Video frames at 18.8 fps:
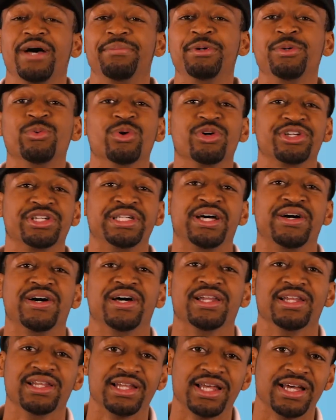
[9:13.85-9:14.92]
I've been working
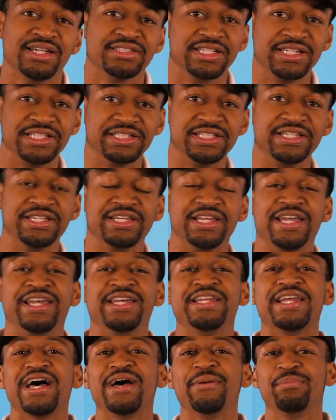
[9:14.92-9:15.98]
out a lot lately
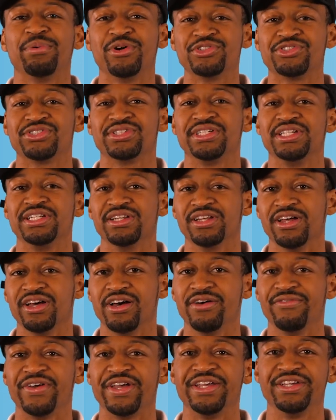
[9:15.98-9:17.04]
and I personally
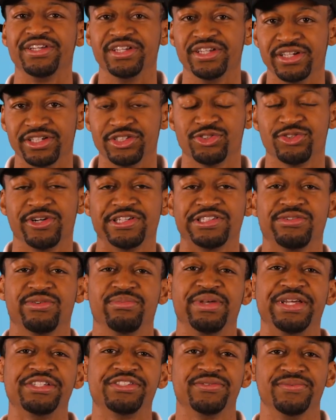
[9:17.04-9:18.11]
love a good
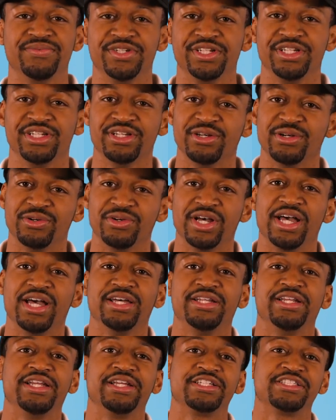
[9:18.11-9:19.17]
transformation video
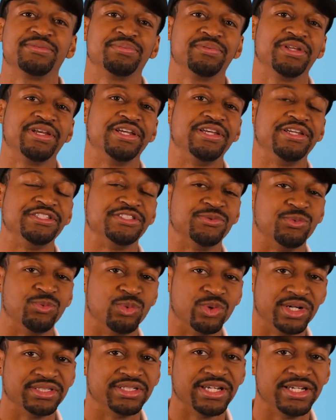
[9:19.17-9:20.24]
that explains
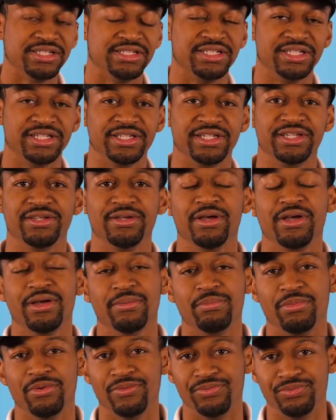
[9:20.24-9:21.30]
what they did
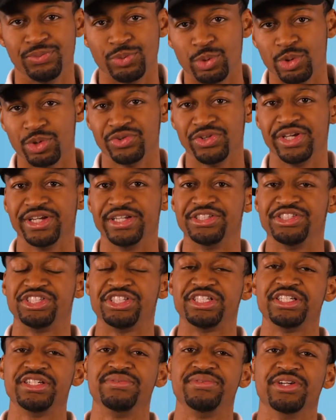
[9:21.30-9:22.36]
before they
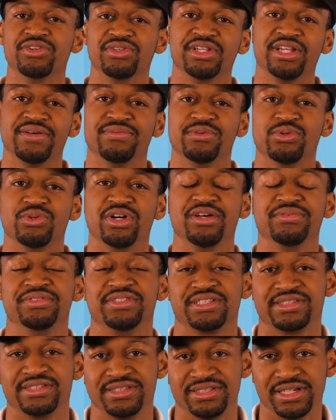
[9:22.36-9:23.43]
achieved their level of
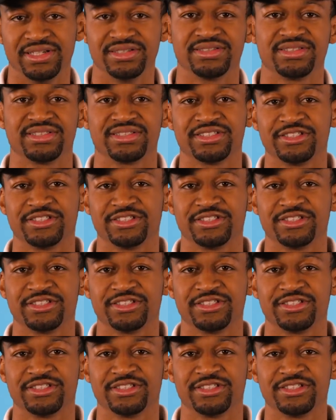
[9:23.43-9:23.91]
success.